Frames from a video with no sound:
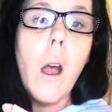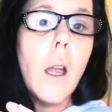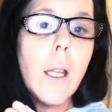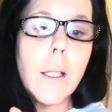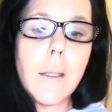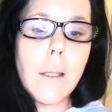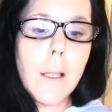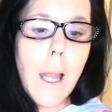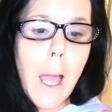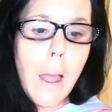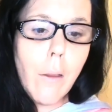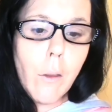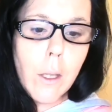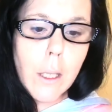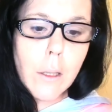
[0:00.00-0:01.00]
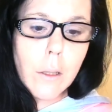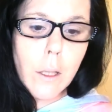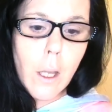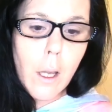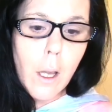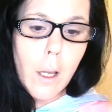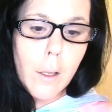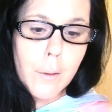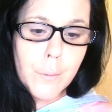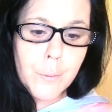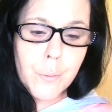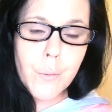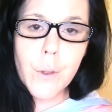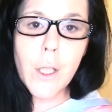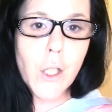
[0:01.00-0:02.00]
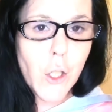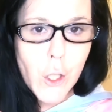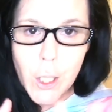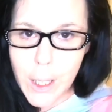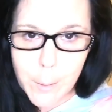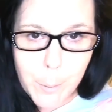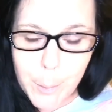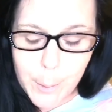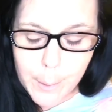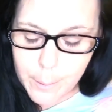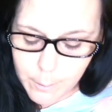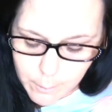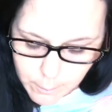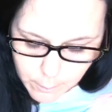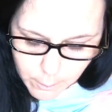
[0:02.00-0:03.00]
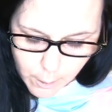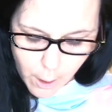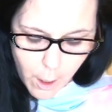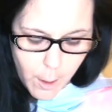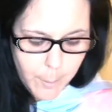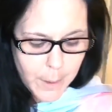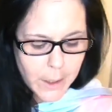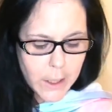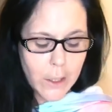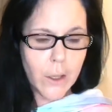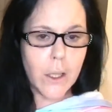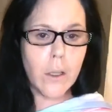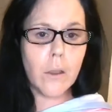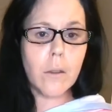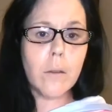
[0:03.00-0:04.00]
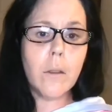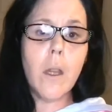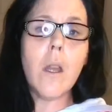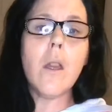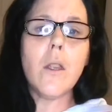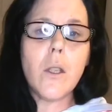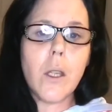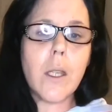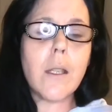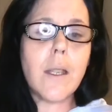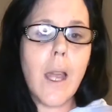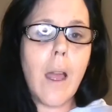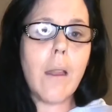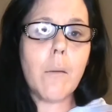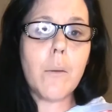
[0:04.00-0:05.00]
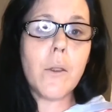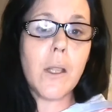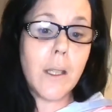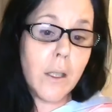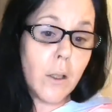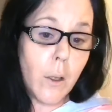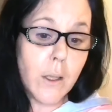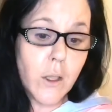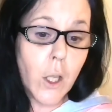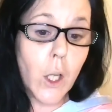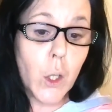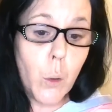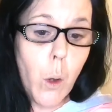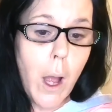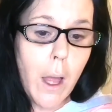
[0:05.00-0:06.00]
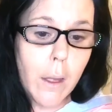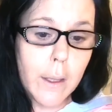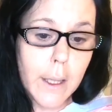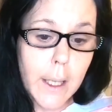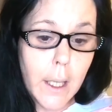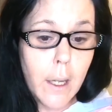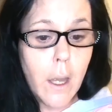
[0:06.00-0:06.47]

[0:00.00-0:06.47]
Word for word: It's not like the, the cheap uh, material. You could tell, it was, you know, it's good quality.